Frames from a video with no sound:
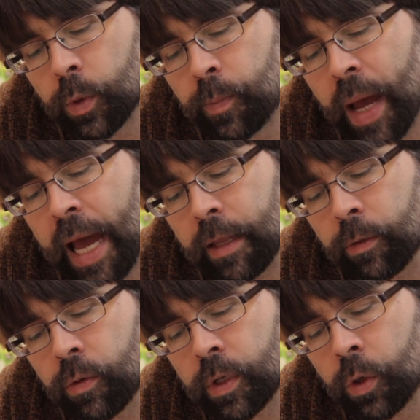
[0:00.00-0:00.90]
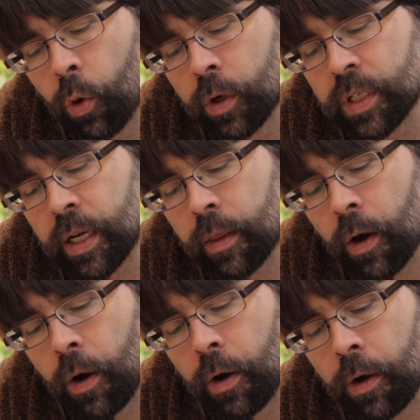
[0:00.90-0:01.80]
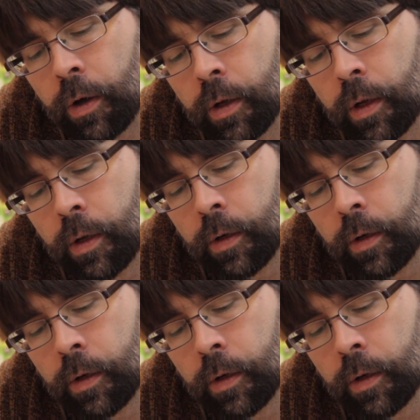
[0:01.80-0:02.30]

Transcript: she was batting through the doors into the hall,